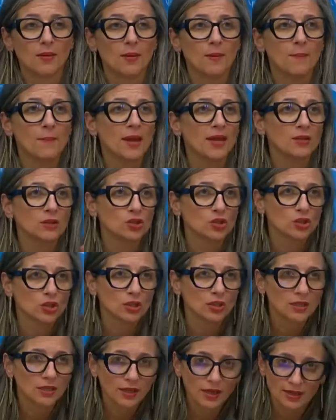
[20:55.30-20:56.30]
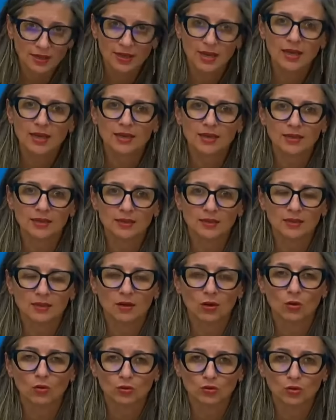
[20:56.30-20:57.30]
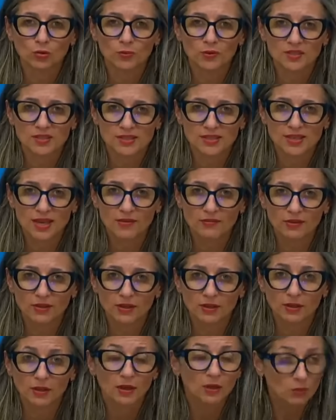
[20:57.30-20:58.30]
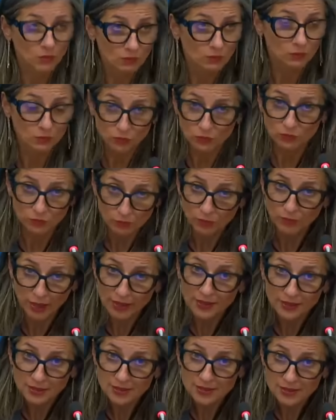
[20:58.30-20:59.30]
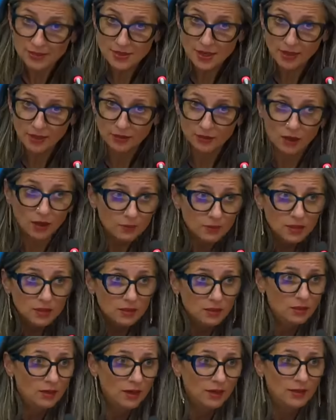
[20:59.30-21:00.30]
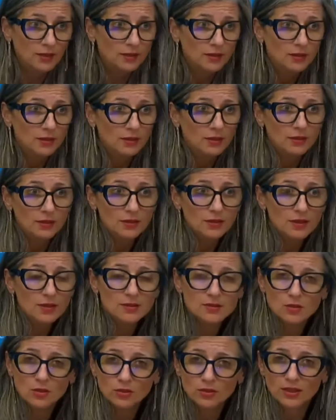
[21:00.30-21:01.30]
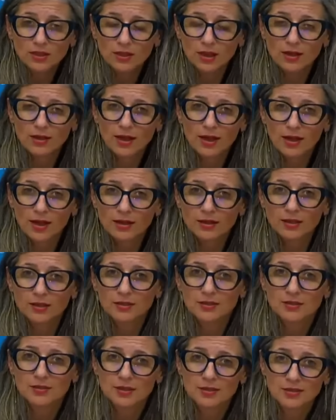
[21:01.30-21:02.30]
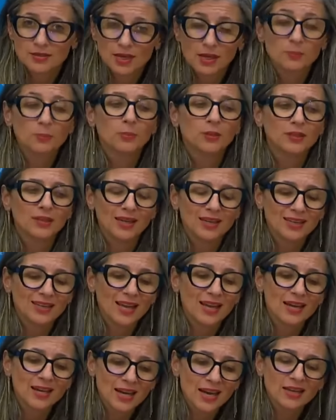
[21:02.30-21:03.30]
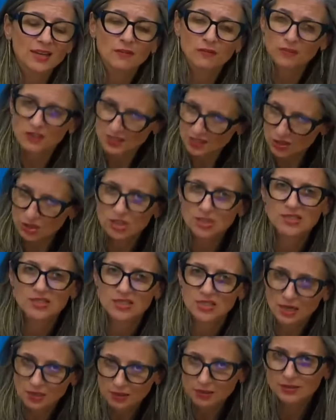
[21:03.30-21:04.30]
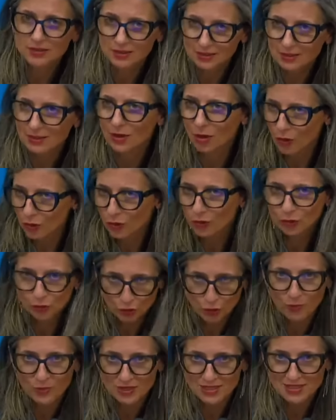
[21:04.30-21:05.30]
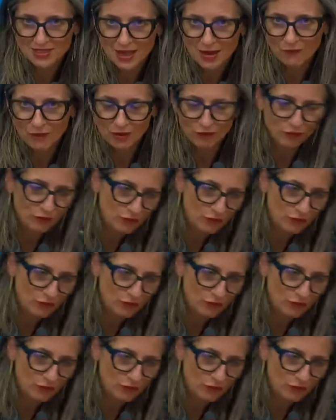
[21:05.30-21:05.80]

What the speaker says: mentioning again October 7th. I understand. I mean, it's not that I criticize that, but like if history started on October 7,